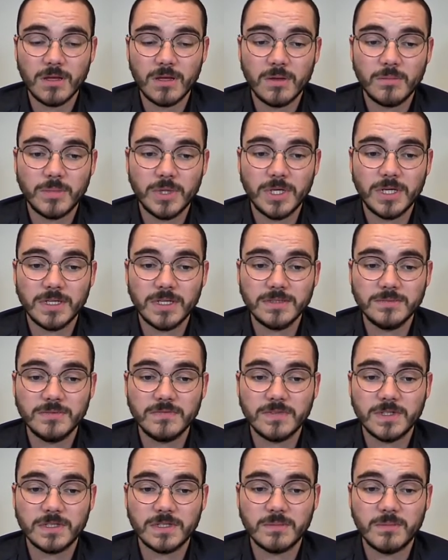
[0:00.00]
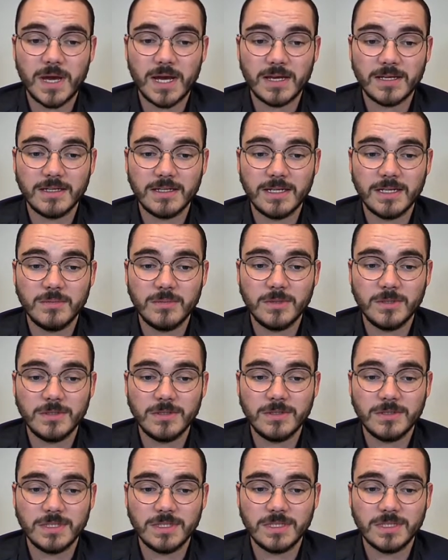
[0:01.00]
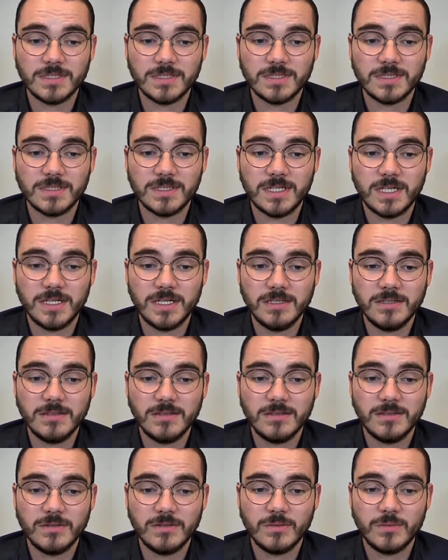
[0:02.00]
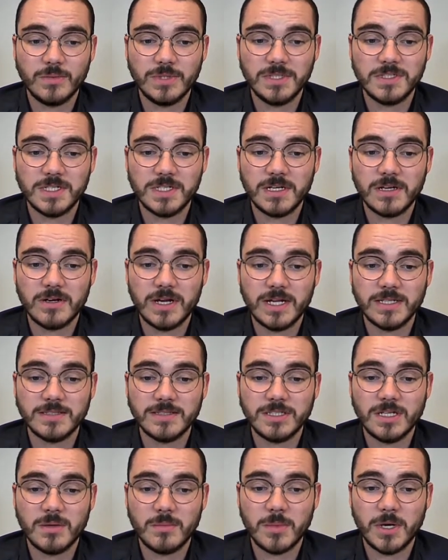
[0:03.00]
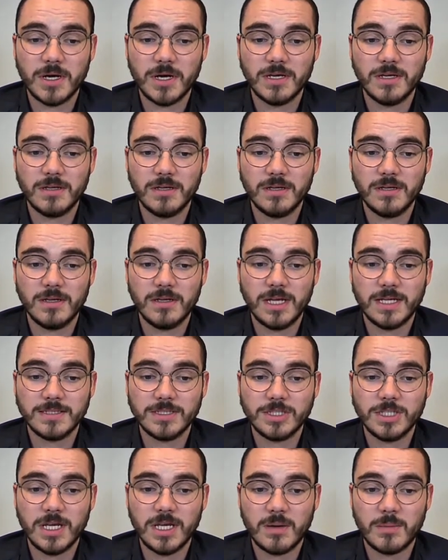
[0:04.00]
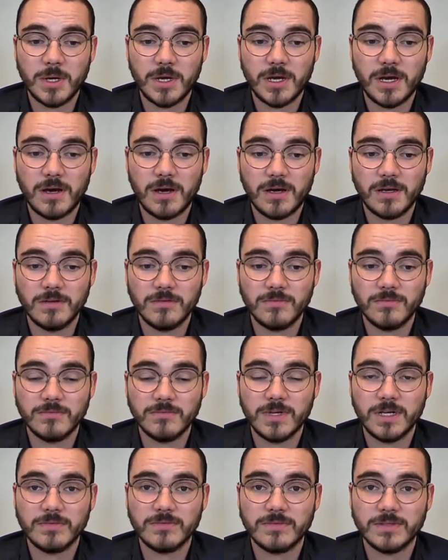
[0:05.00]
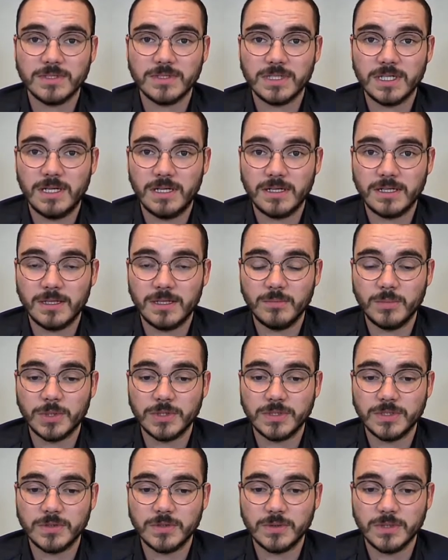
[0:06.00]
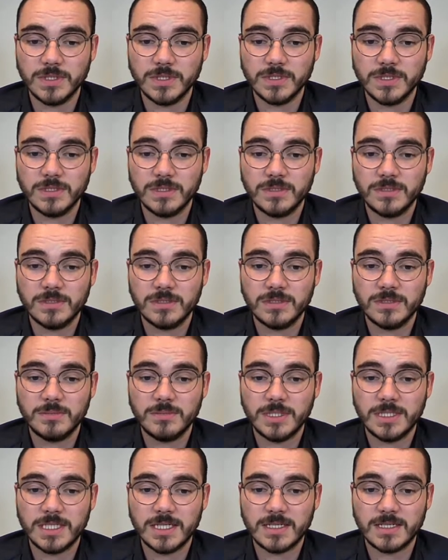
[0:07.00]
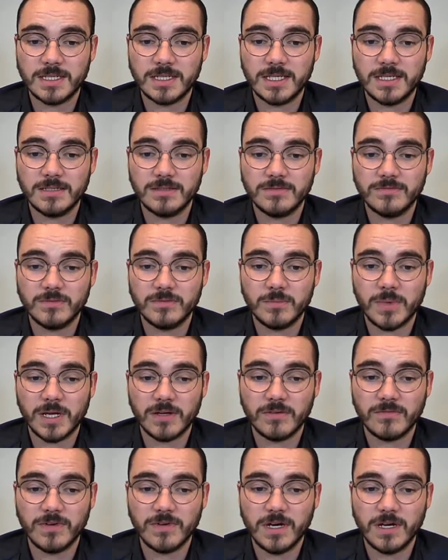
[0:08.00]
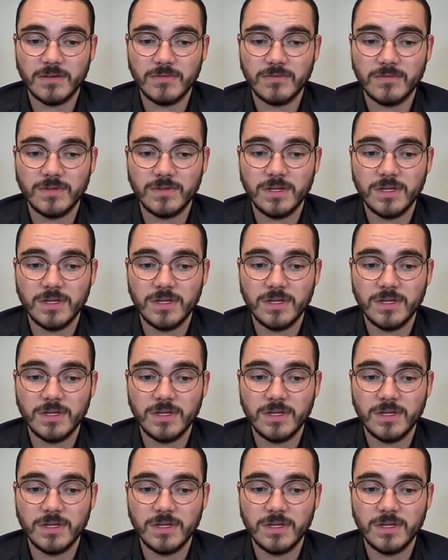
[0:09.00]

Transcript: Because we've got the Mac enabled in this design, we set our SGMI reference clock input source to be dedicated from Bank 5,